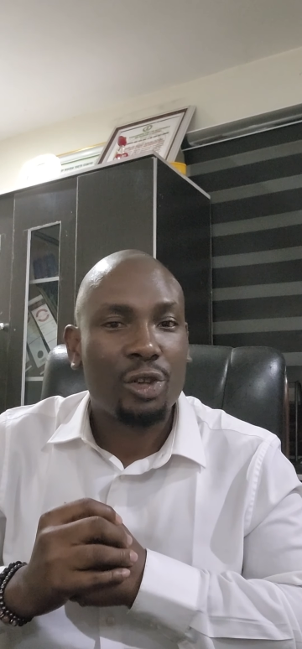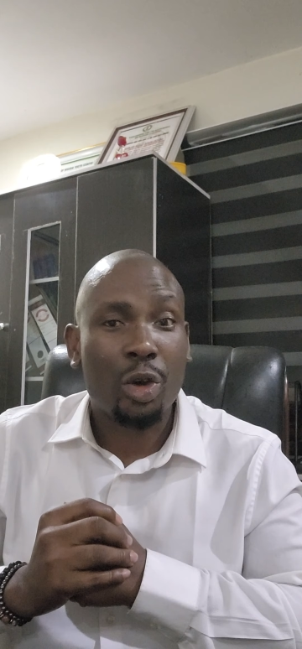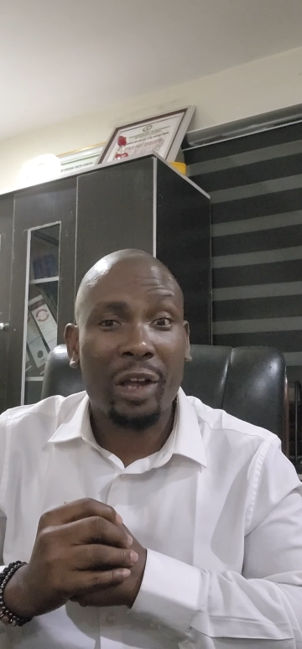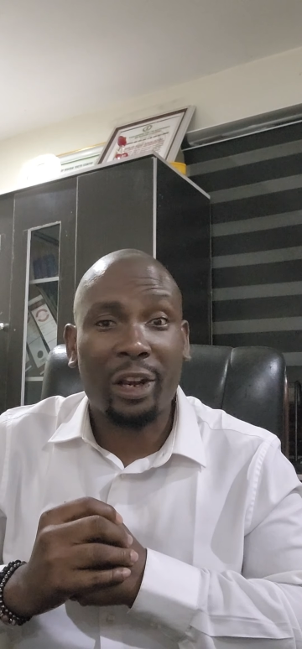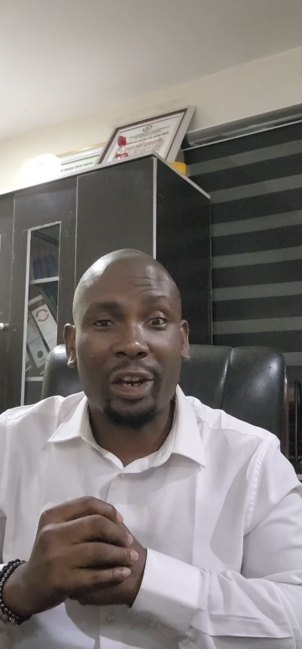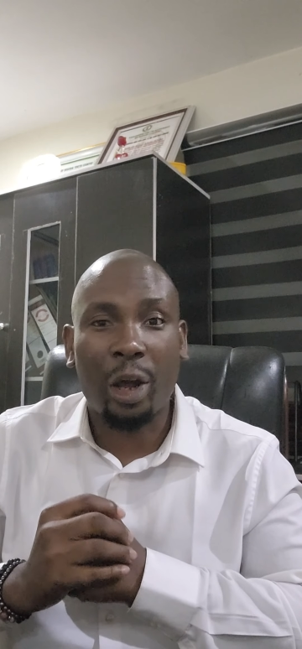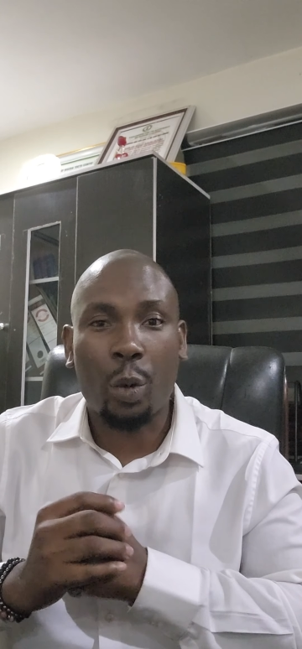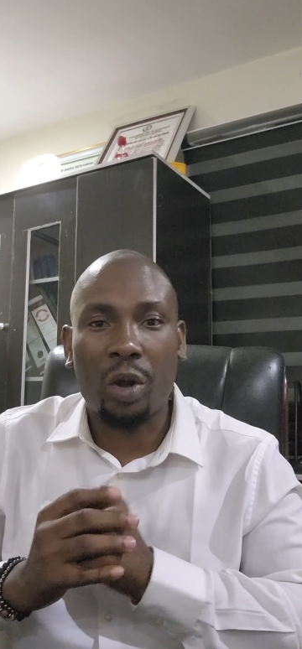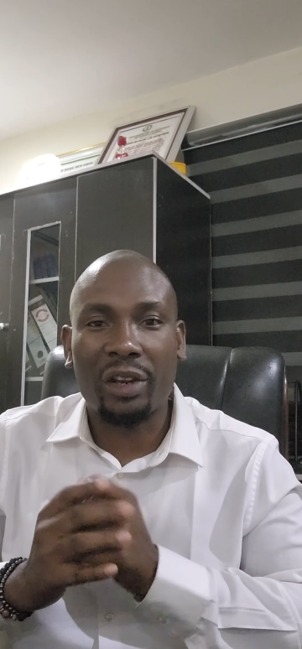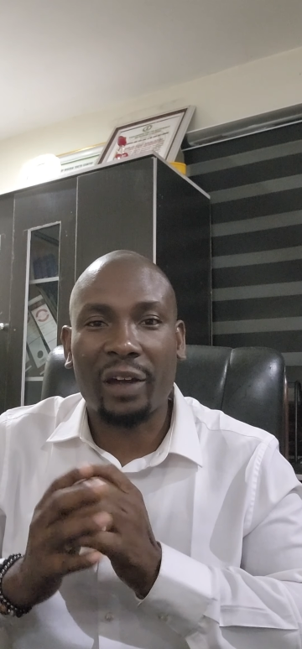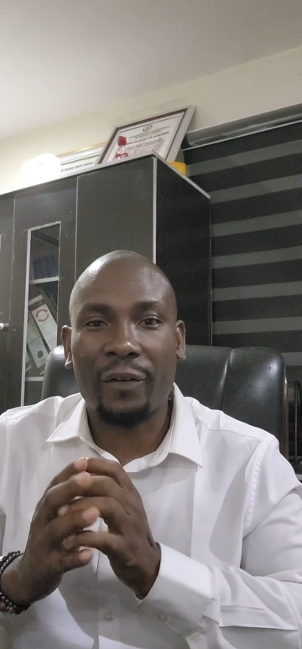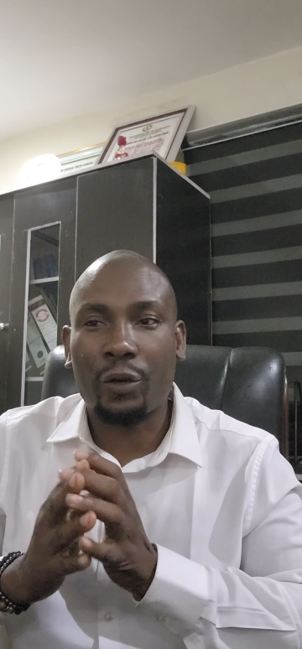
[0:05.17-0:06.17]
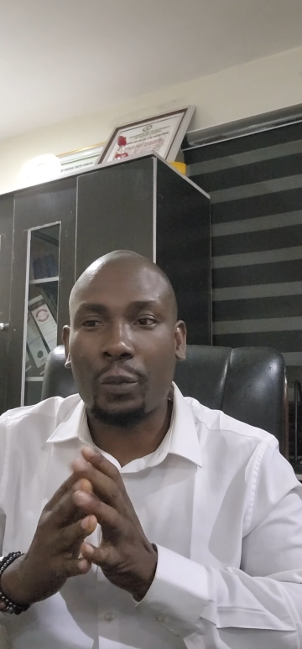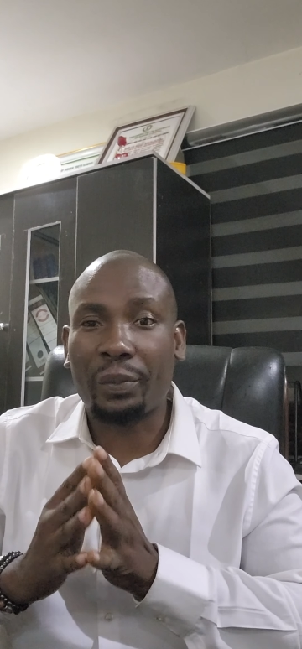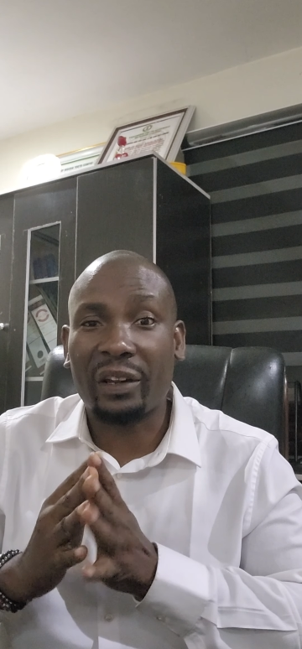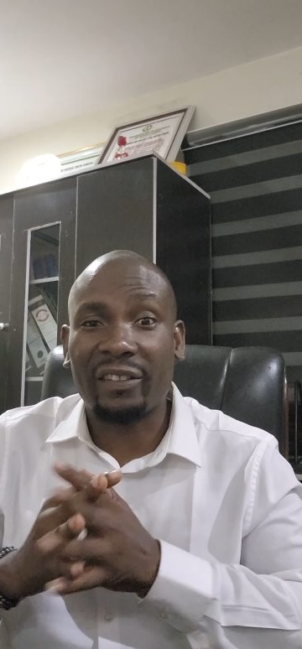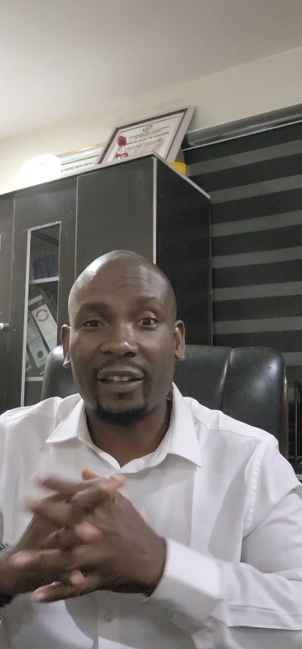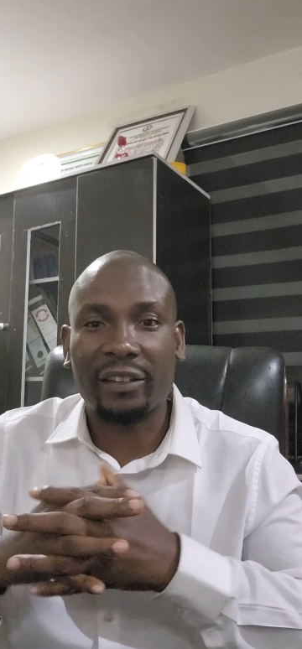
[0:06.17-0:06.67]
to another wonderful
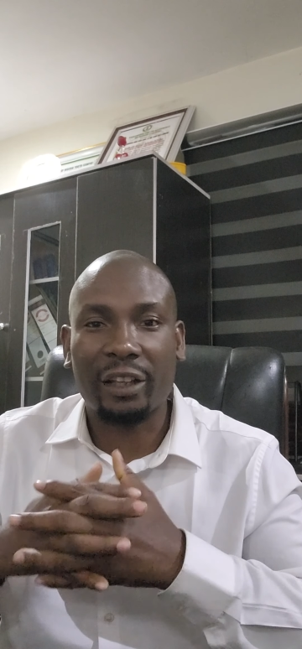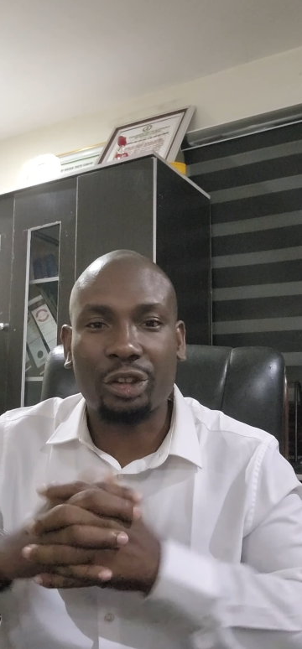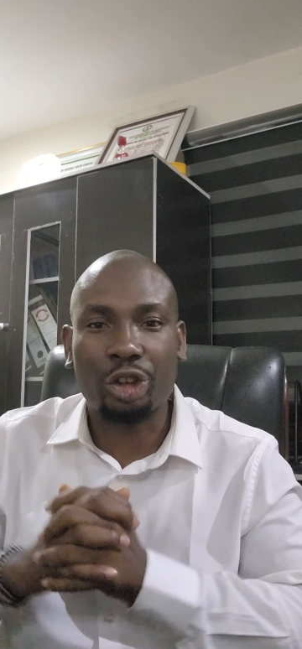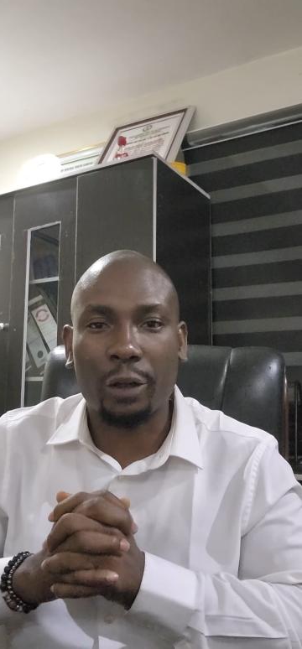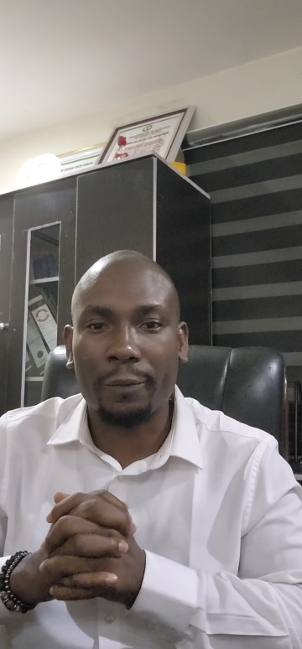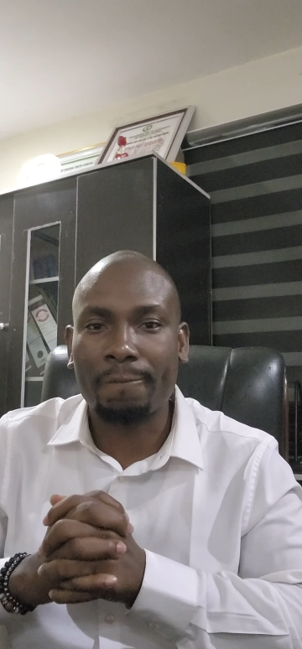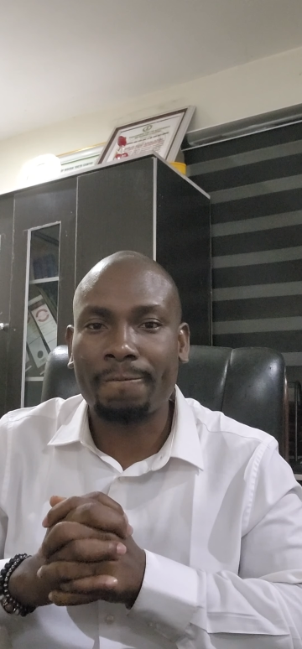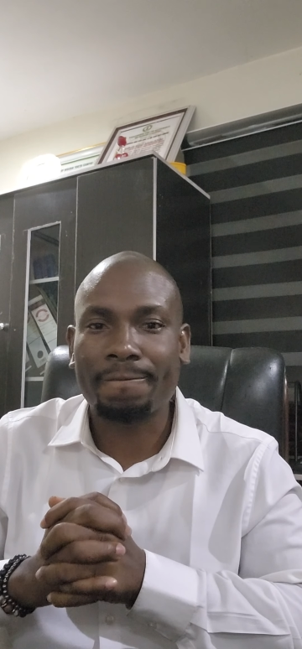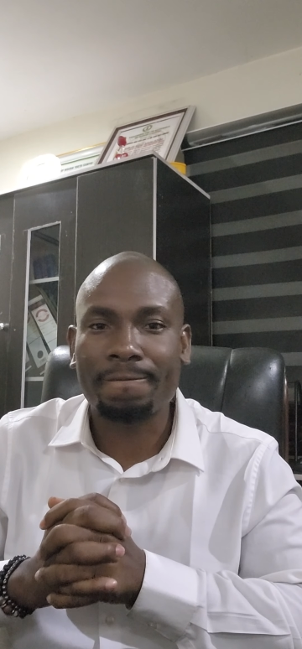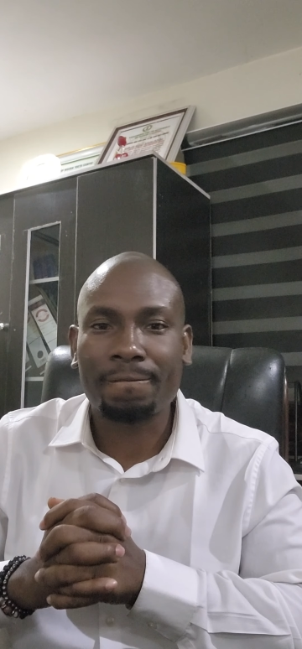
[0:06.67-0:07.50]
presentation.